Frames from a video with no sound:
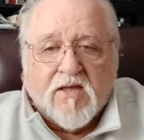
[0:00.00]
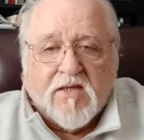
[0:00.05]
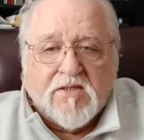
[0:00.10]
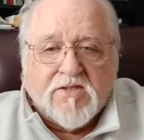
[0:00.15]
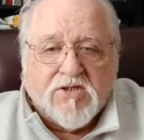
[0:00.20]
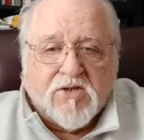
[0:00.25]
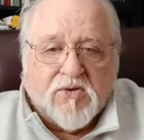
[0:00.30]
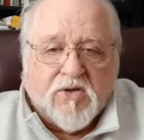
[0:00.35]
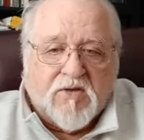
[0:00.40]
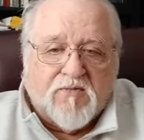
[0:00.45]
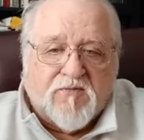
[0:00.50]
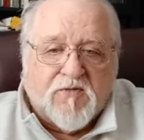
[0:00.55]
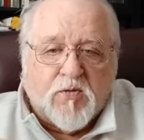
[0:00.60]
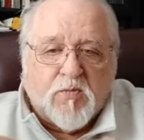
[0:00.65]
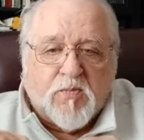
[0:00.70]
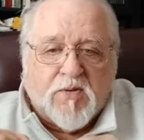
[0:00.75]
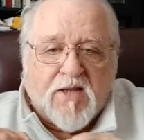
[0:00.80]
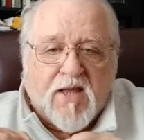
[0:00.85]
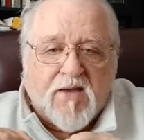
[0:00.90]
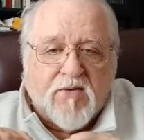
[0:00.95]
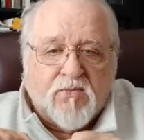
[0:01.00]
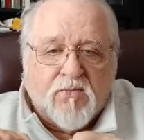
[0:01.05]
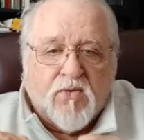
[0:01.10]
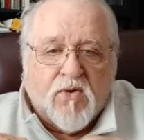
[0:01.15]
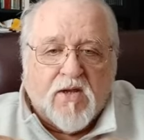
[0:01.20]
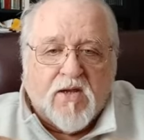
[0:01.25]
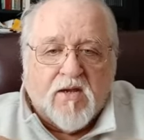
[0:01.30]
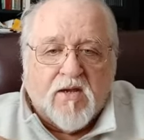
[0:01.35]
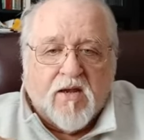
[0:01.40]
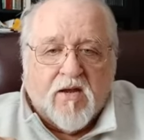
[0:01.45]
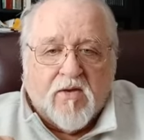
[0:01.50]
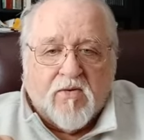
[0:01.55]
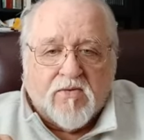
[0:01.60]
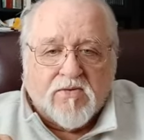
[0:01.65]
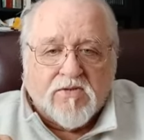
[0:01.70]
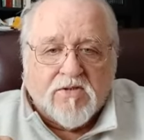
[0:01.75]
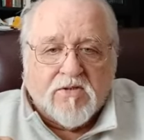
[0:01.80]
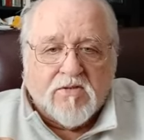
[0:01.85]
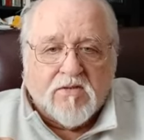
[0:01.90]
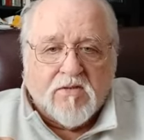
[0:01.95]
So if you play one
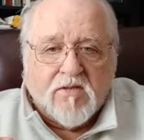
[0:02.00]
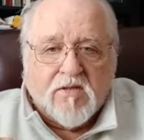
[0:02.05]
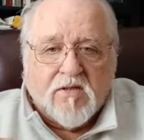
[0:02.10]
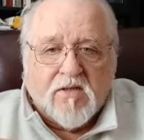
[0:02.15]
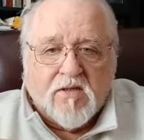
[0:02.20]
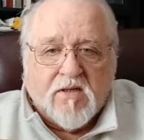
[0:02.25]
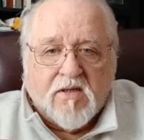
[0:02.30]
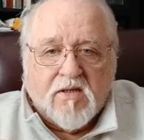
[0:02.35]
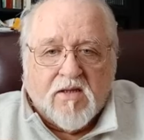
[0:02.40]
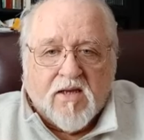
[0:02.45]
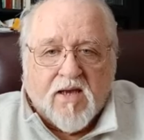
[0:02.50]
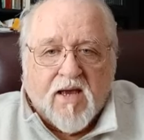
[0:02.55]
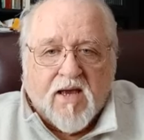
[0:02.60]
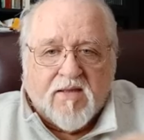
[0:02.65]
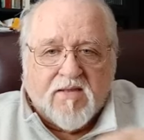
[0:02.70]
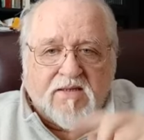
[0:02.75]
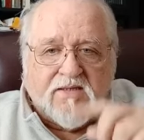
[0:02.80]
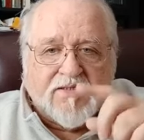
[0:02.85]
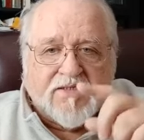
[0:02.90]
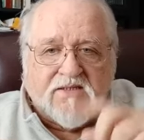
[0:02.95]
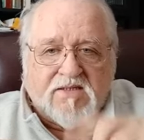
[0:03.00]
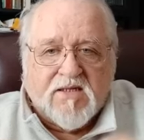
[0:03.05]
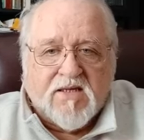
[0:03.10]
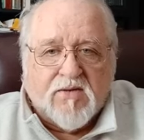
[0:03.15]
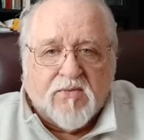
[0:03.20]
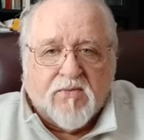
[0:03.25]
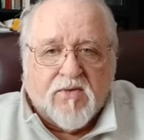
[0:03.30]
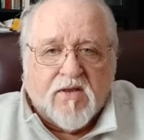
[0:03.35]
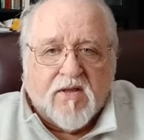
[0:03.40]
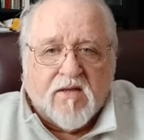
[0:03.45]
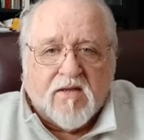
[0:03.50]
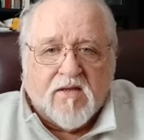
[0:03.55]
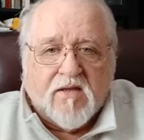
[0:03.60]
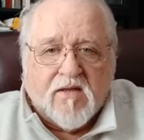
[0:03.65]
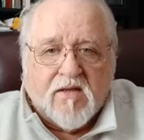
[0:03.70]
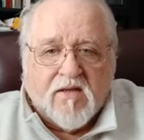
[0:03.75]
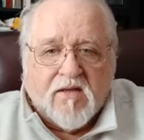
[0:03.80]
note and then sing with it,